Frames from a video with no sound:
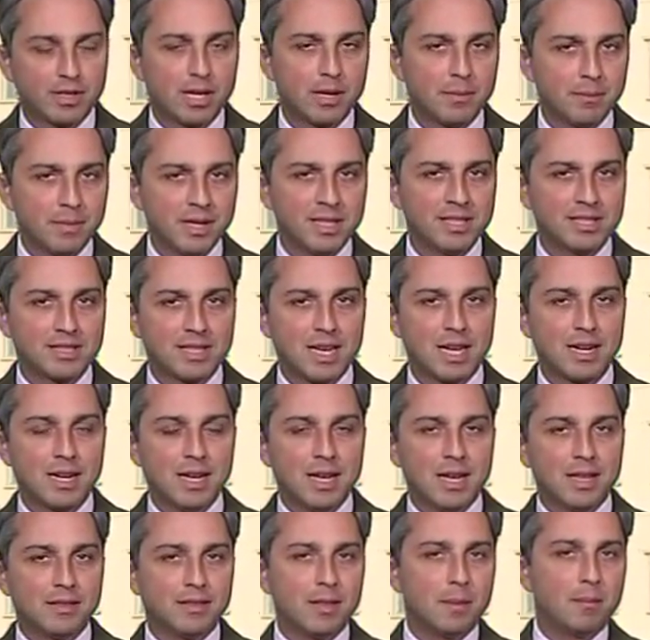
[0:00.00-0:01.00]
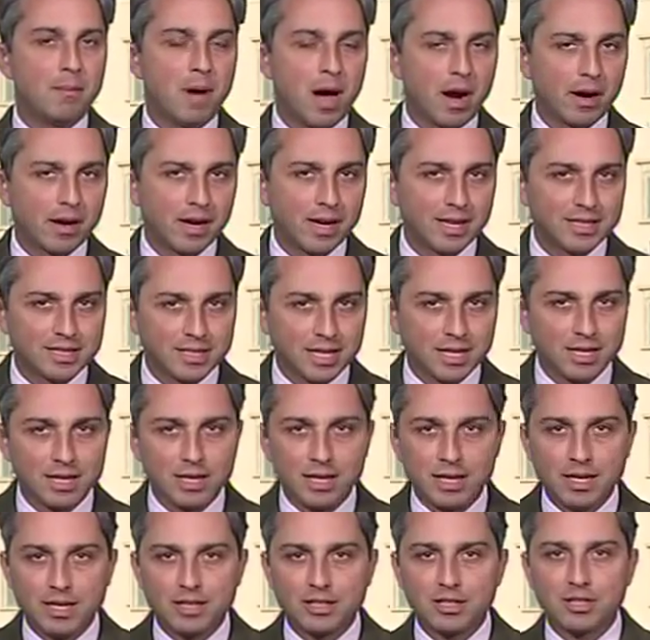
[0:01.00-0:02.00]
That means that the markets at
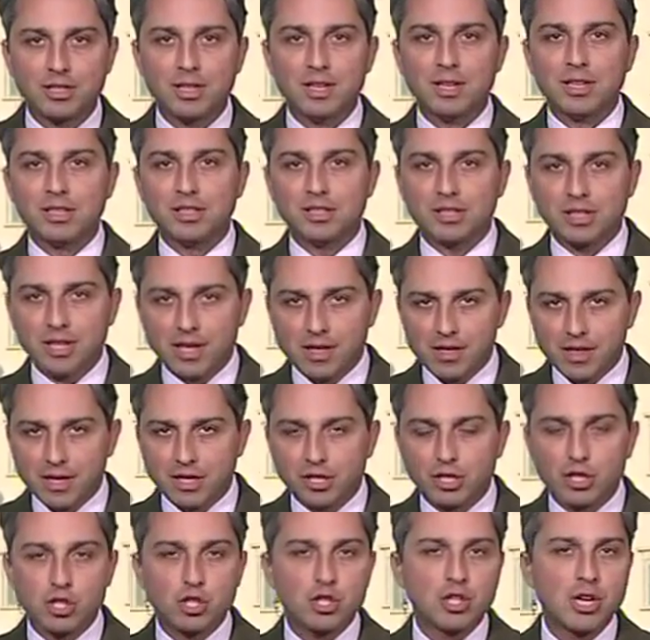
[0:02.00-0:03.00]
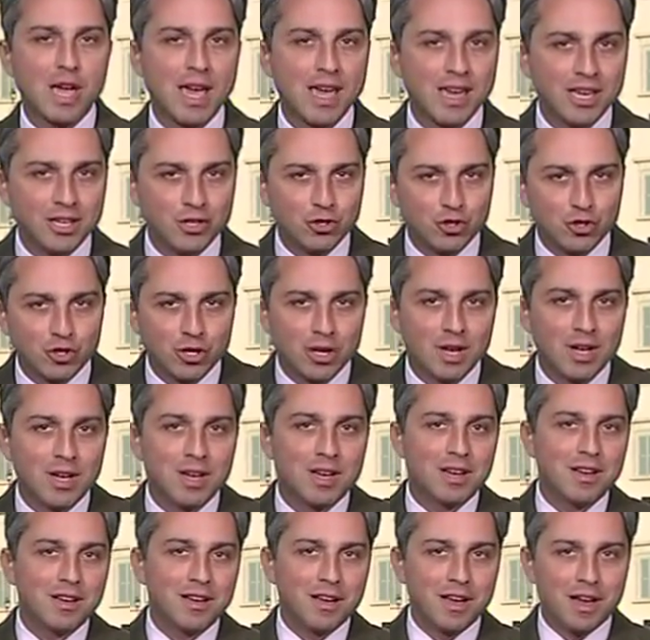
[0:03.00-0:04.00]
least see this change
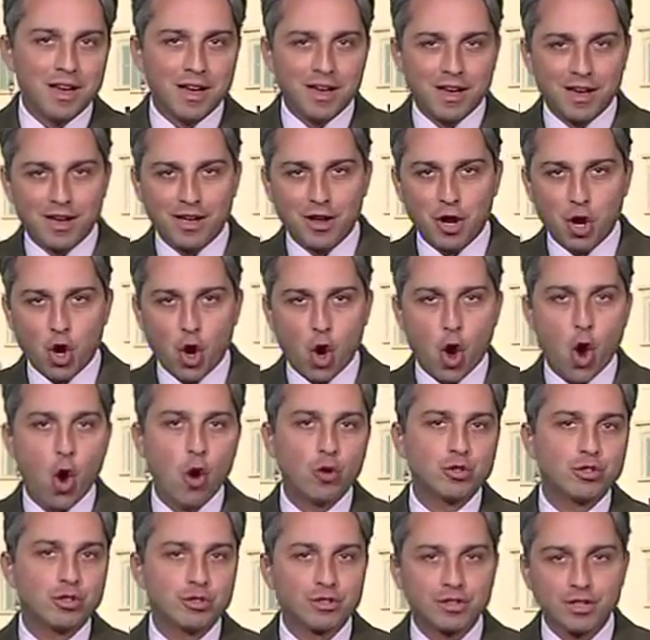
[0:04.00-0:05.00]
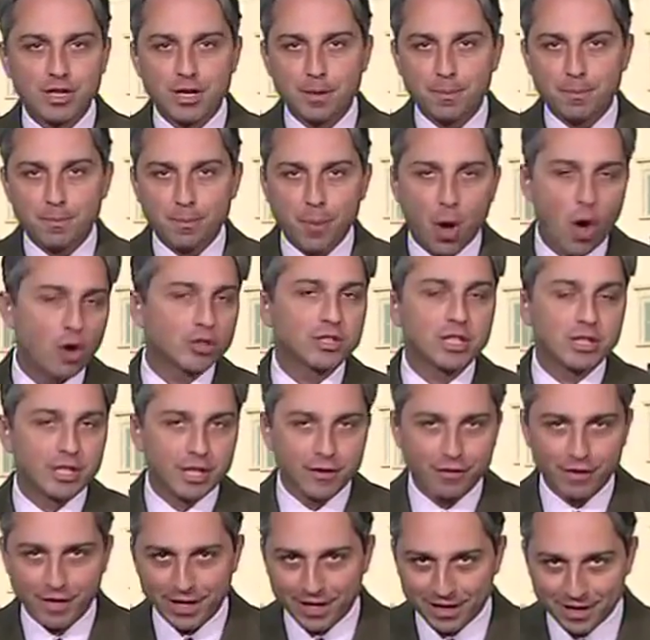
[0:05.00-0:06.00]
cautiously positively.